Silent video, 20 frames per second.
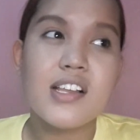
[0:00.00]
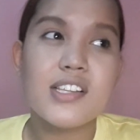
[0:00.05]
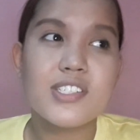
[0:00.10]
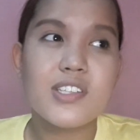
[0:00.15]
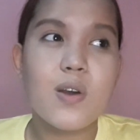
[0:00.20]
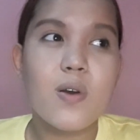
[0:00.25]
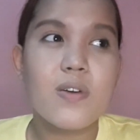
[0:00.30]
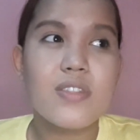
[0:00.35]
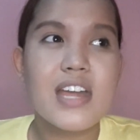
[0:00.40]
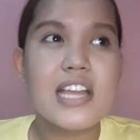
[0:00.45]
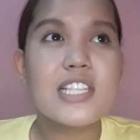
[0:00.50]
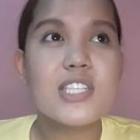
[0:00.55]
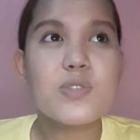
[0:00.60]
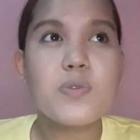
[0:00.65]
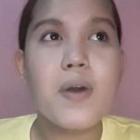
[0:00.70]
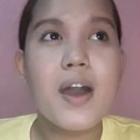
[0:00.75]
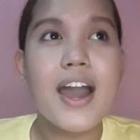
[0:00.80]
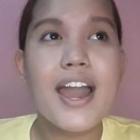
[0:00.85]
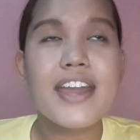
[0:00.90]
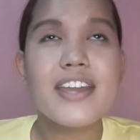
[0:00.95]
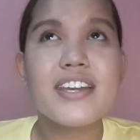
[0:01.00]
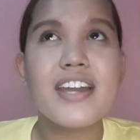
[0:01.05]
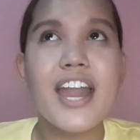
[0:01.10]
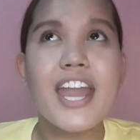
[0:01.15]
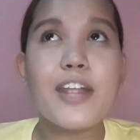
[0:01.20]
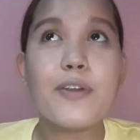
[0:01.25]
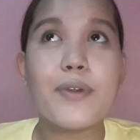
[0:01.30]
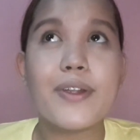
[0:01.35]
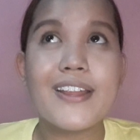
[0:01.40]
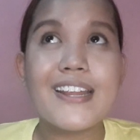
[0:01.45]
So that's why
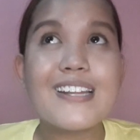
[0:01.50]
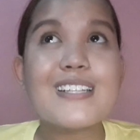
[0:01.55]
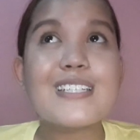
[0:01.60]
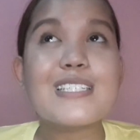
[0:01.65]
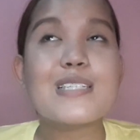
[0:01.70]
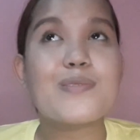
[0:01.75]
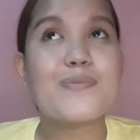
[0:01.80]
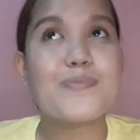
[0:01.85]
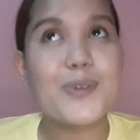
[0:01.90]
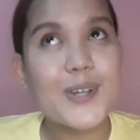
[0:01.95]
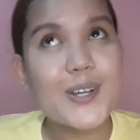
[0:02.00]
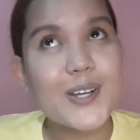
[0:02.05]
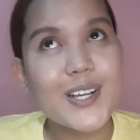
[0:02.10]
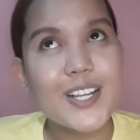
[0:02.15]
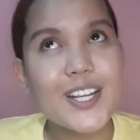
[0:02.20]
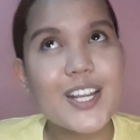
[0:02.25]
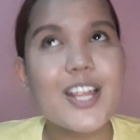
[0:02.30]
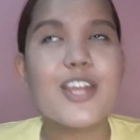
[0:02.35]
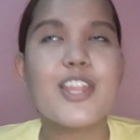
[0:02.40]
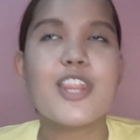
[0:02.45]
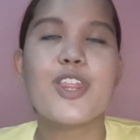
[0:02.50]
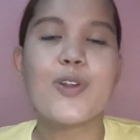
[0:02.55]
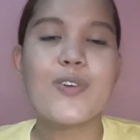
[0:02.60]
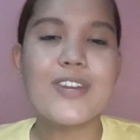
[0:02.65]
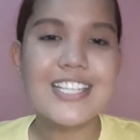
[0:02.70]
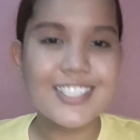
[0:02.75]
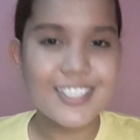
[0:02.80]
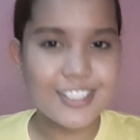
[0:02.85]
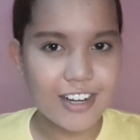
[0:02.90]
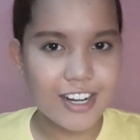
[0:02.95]
I rated this book
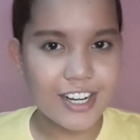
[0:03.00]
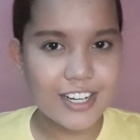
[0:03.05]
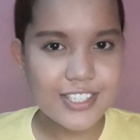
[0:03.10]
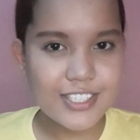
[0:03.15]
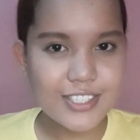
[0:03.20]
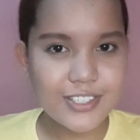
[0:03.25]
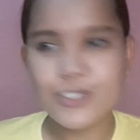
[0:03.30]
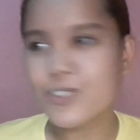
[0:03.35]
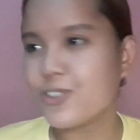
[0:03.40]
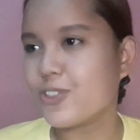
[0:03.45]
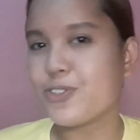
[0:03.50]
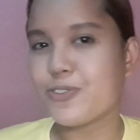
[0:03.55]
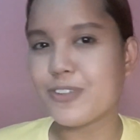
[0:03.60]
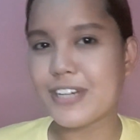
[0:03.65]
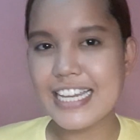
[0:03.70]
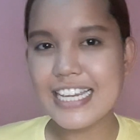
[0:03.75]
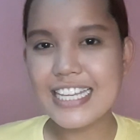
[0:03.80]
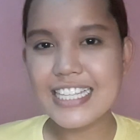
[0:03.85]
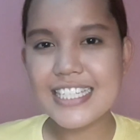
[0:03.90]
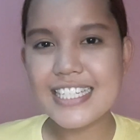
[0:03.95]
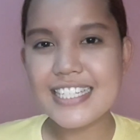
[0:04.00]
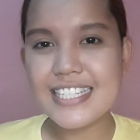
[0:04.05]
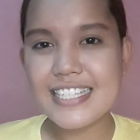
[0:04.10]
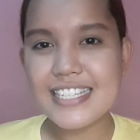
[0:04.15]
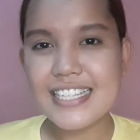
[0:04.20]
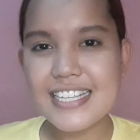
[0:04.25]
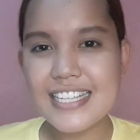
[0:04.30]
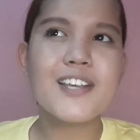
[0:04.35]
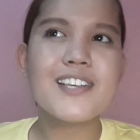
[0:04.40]
3 stars on Goodreads.